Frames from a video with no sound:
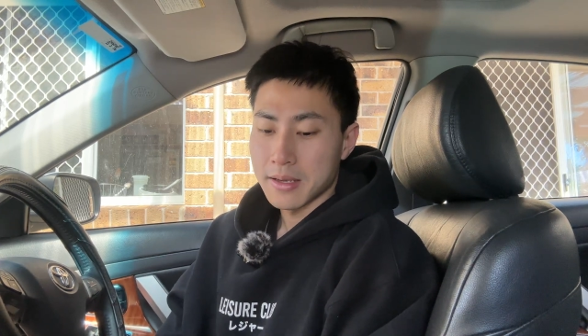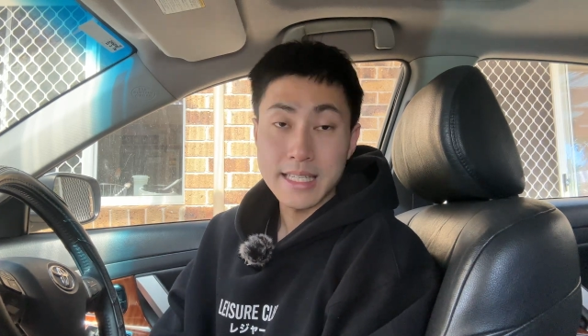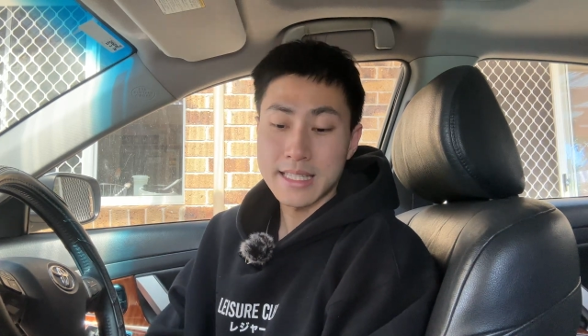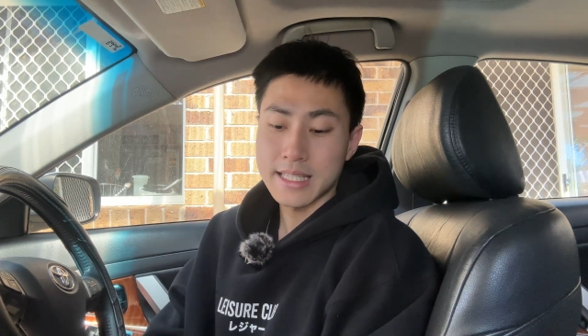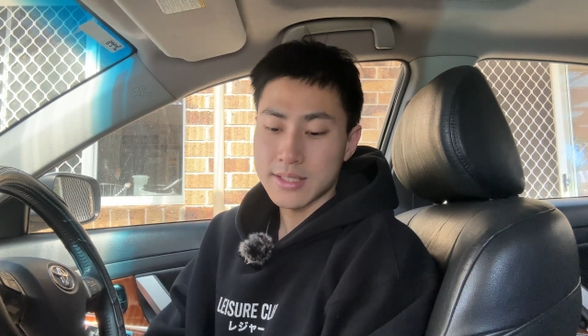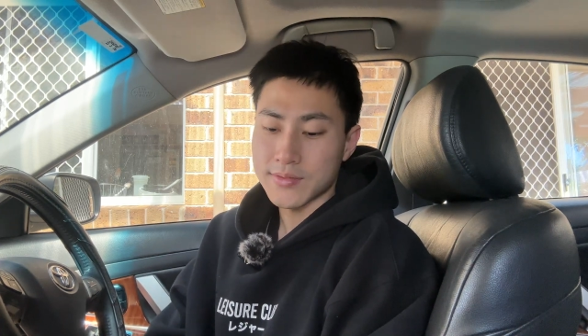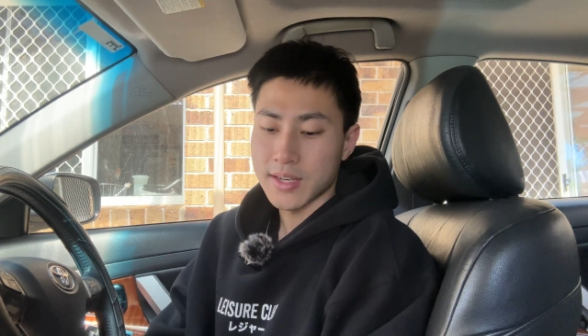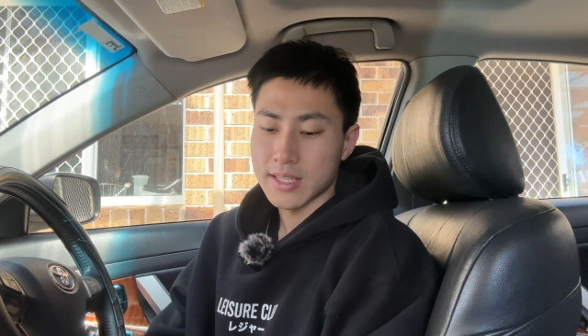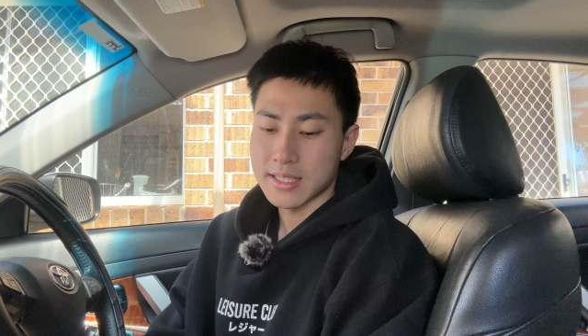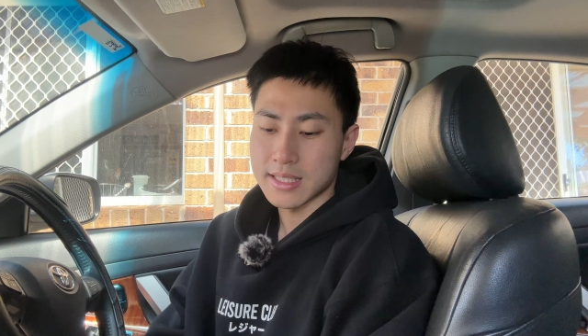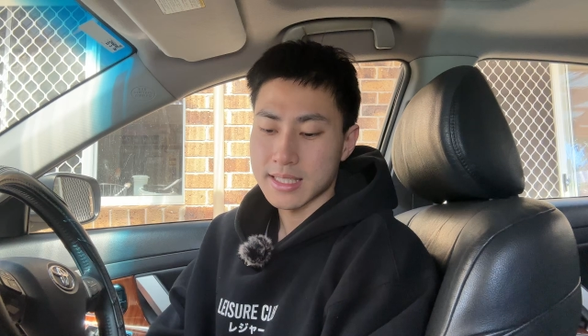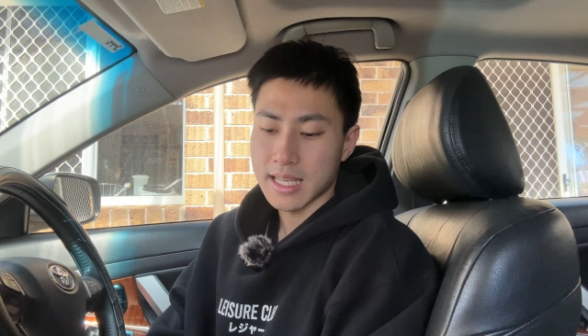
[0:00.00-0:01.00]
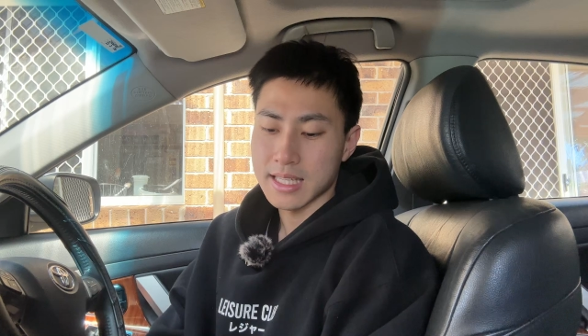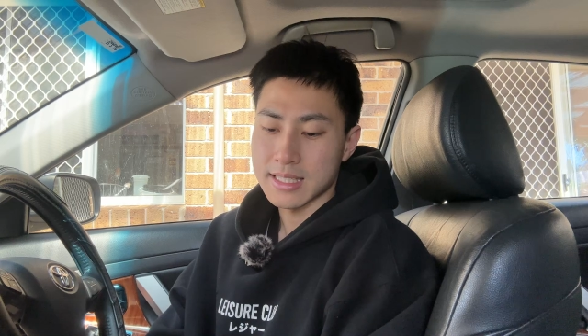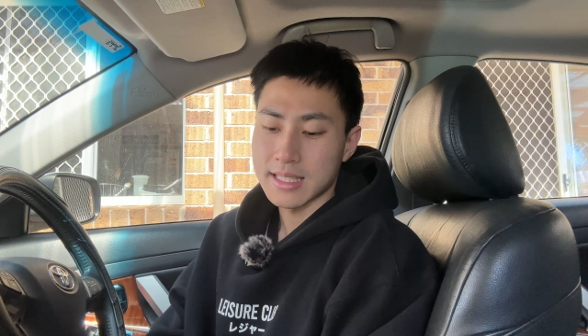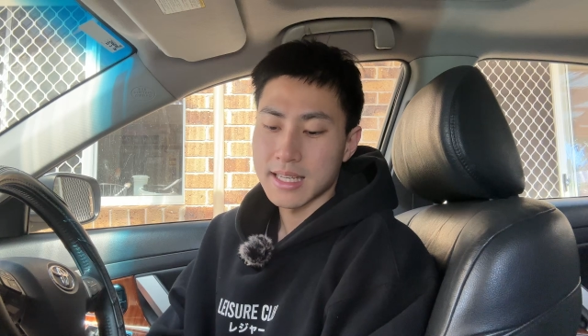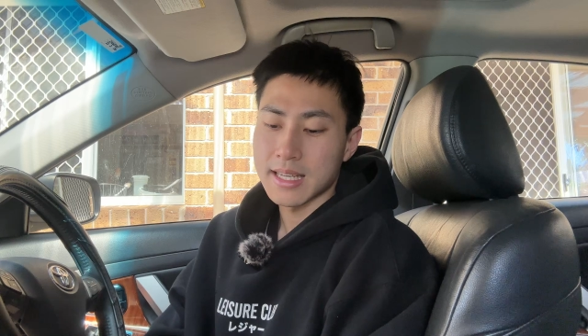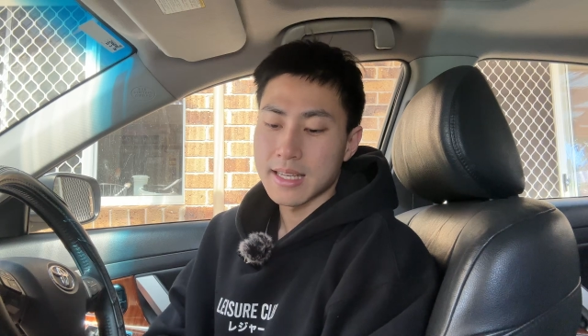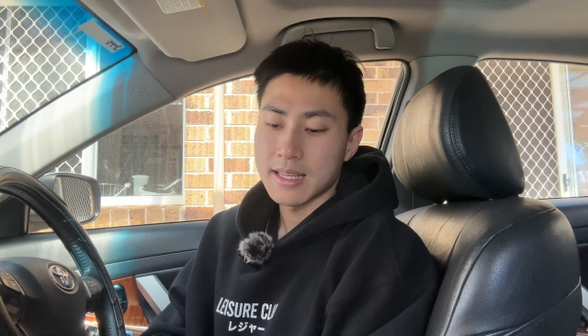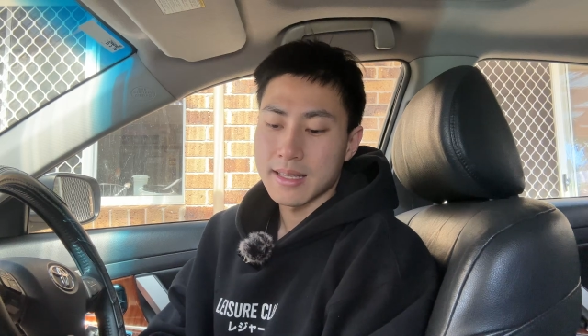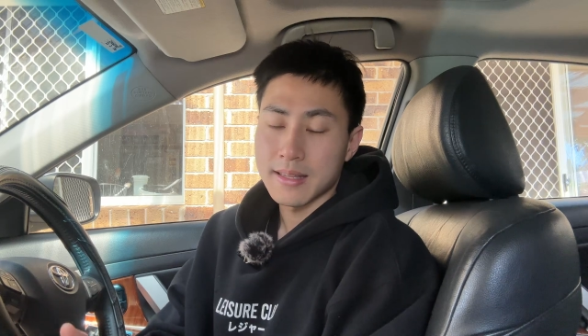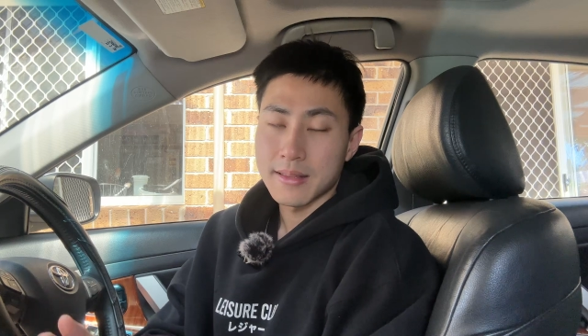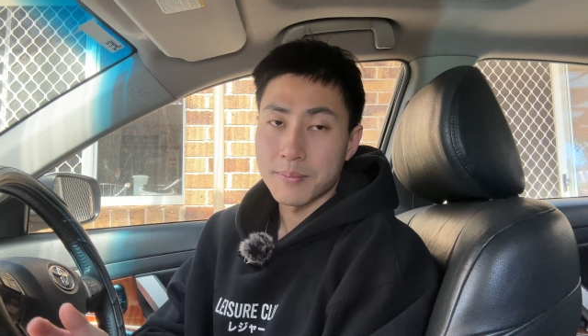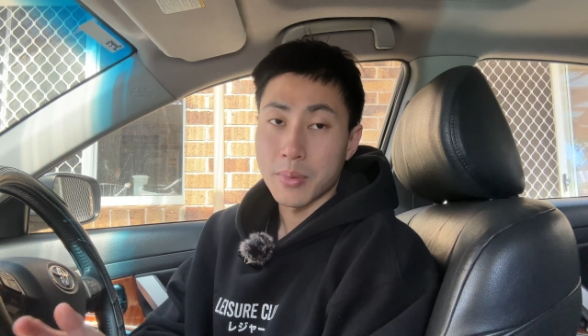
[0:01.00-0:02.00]
In this verse, it says,
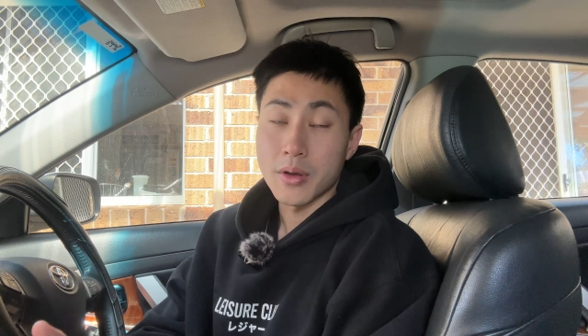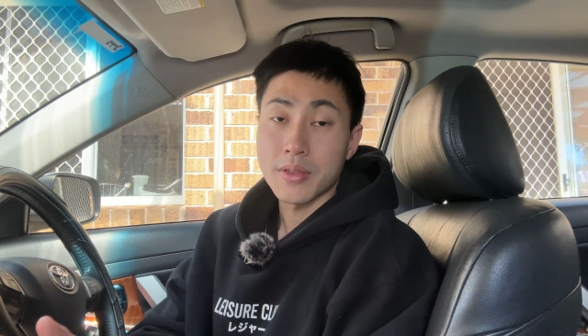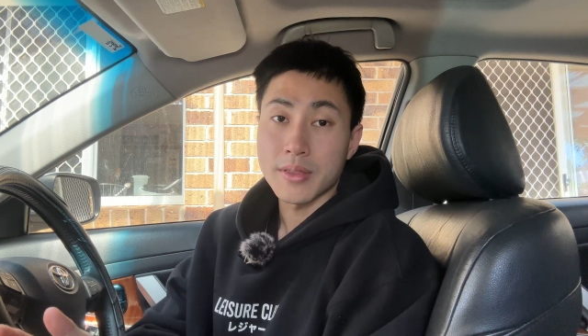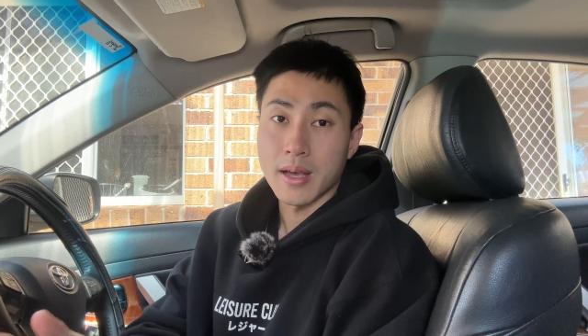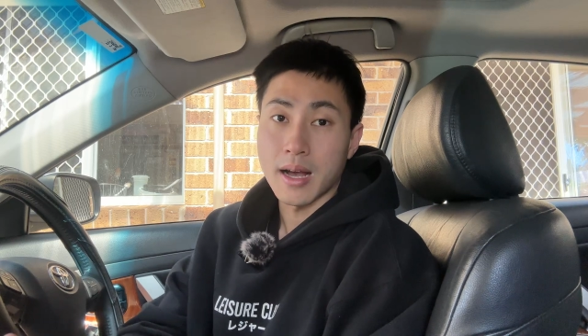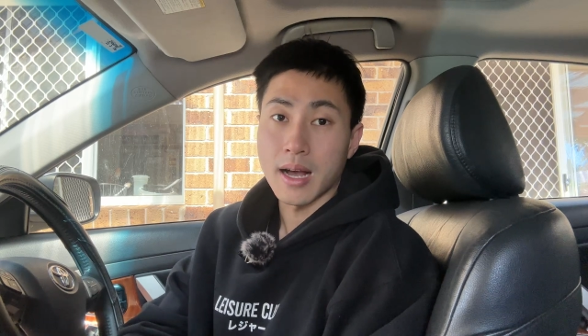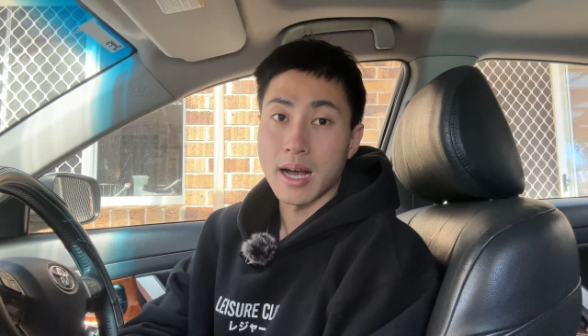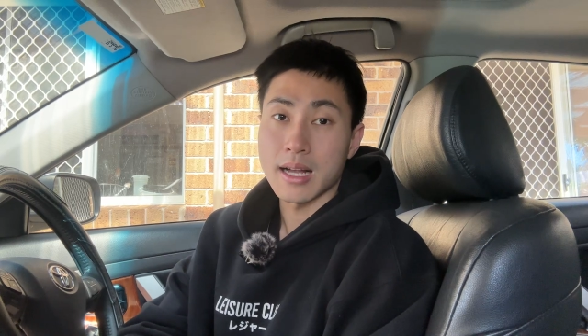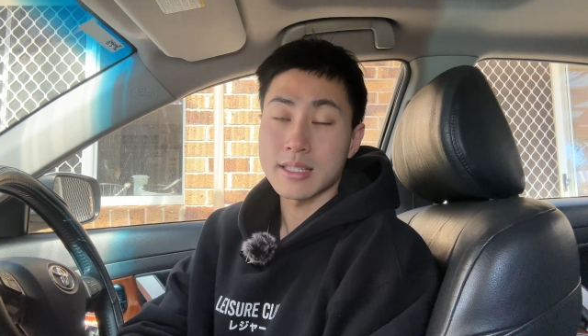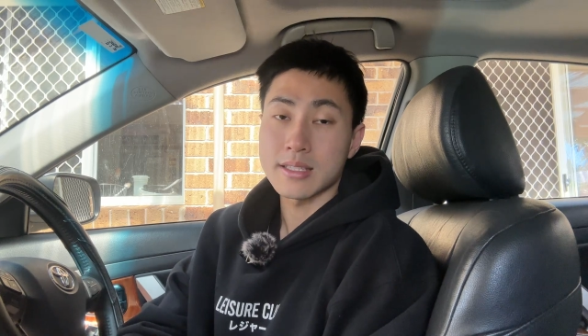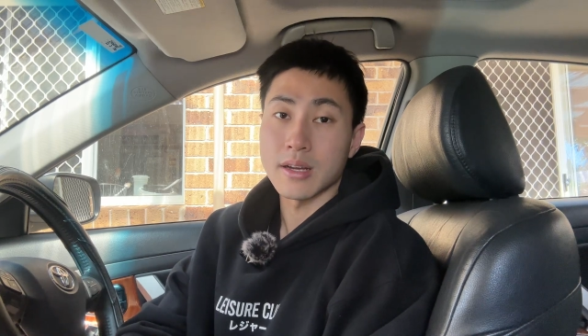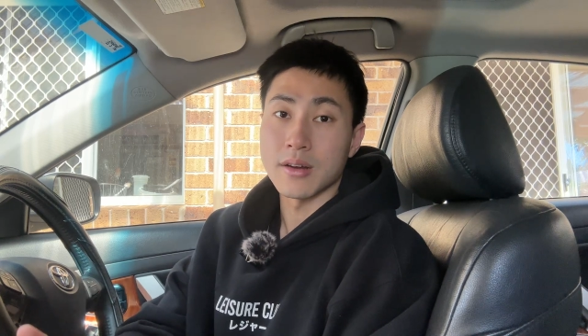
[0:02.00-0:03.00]
both the hearts